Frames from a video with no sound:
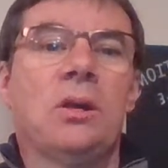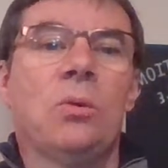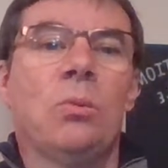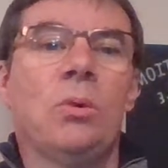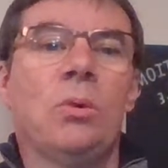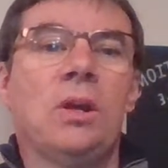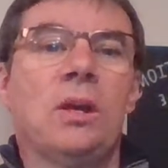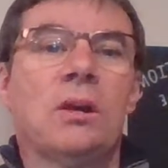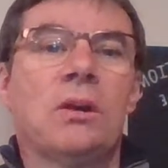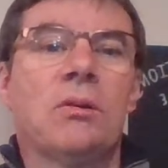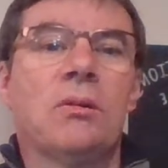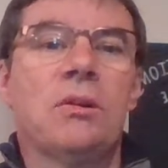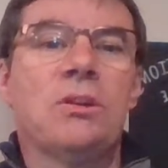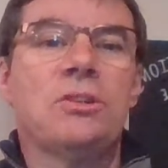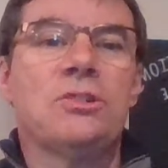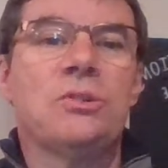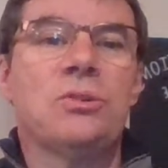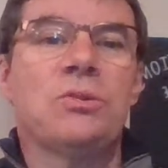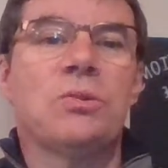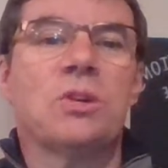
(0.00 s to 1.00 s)
We
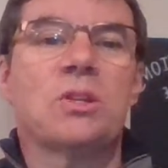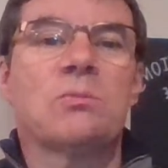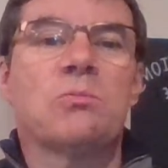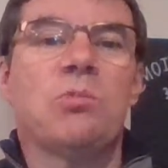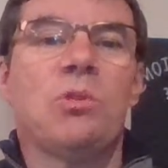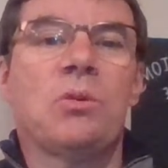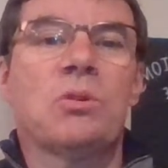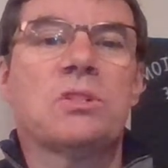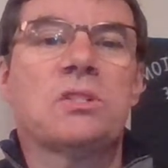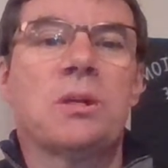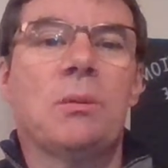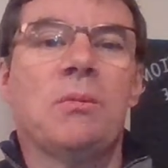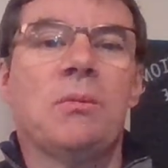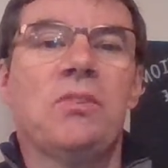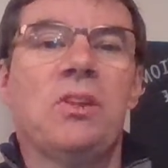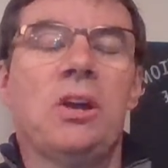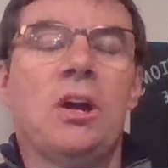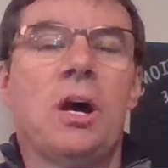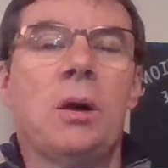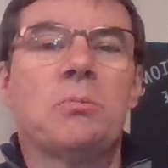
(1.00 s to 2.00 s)
encourage you to explore some of
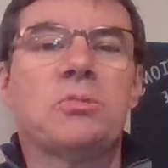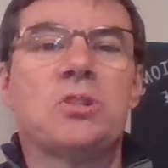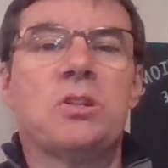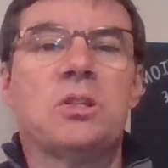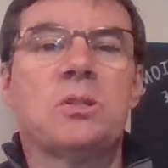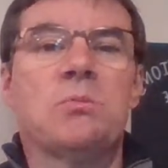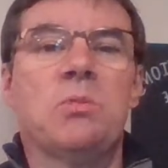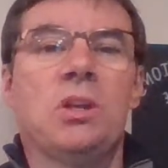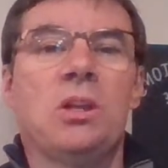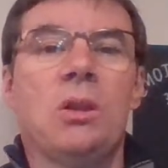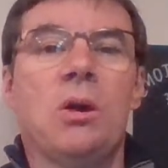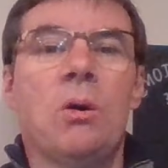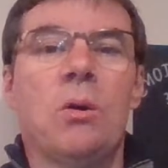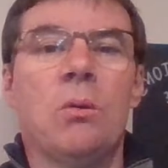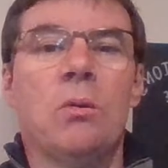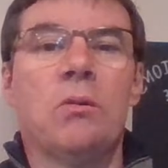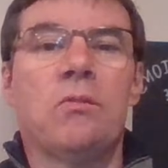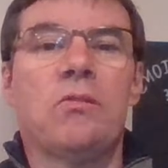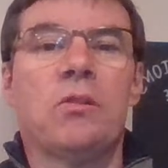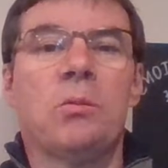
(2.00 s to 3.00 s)
the options
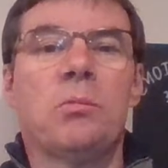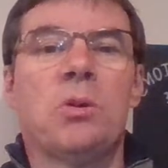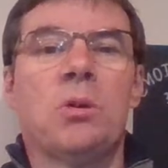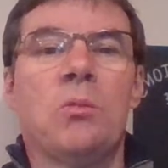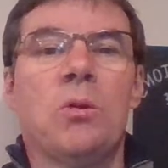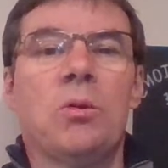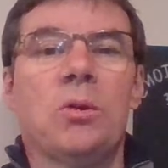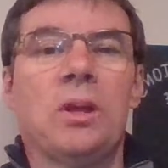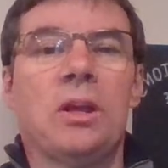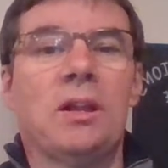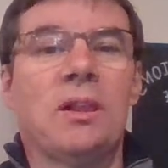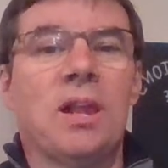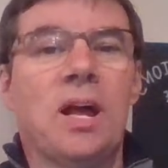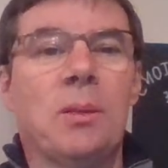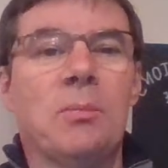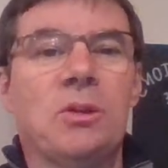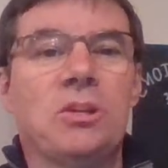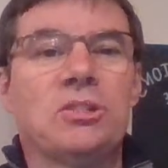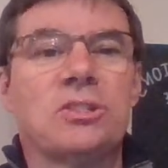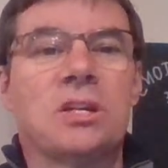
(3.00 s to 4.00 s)
below for promoting
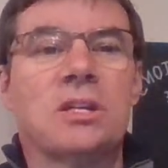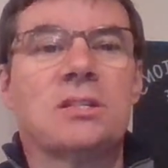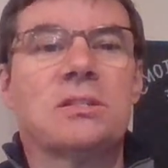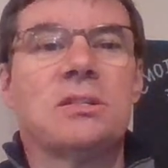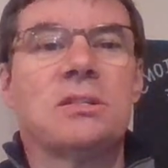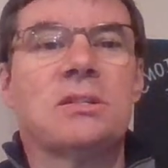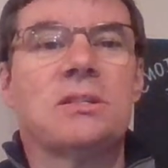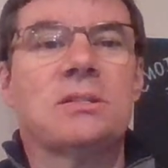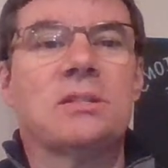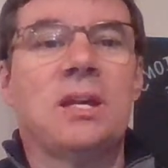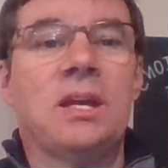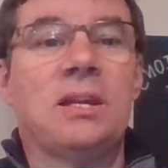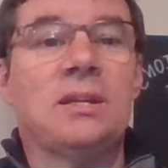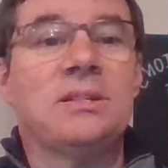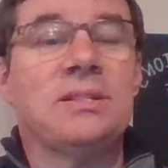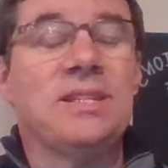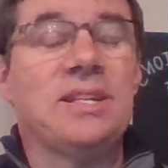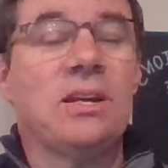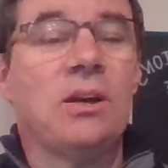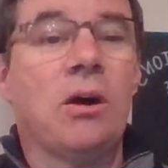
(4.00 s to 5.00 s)
climate justice
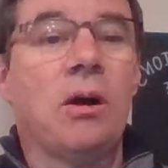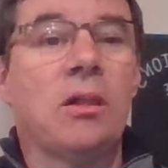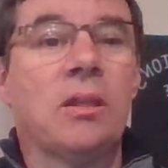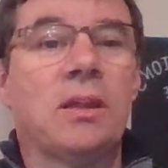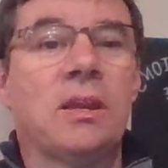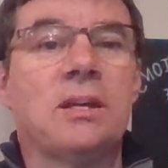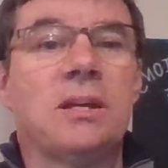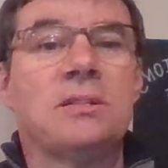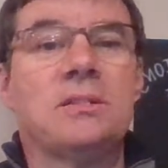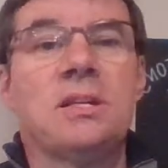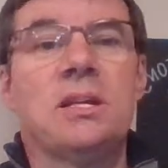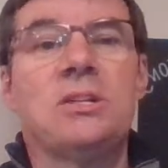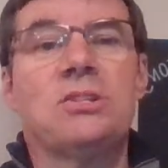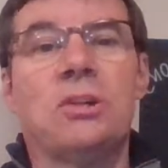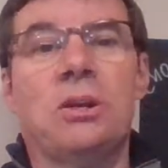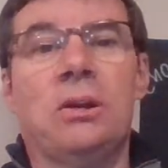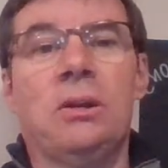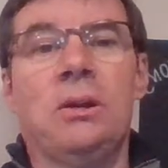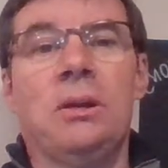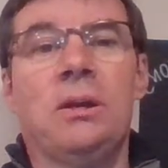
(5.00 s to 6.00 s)
and
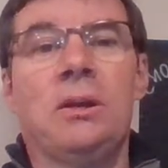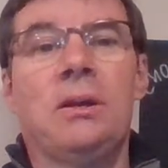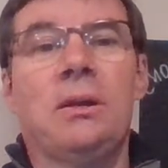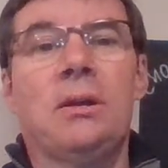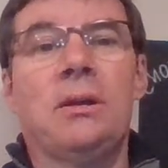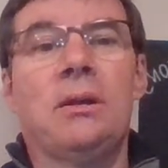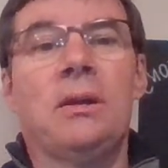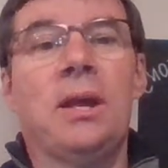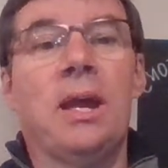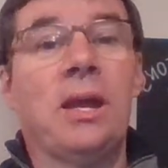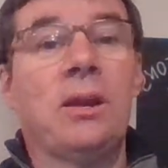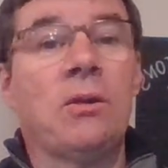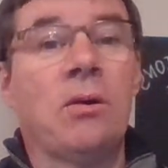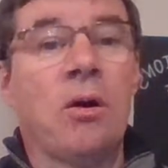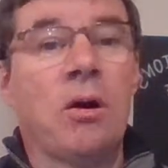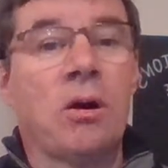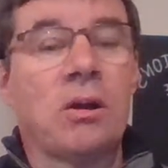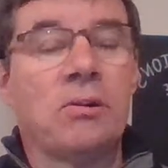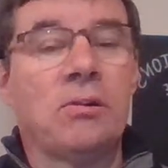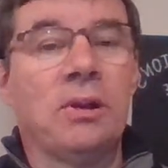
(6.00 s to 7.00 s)
decolonization and
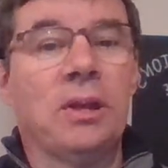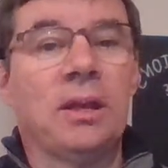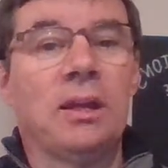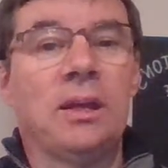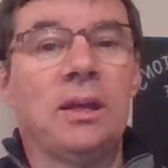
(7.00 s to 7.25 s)
honoring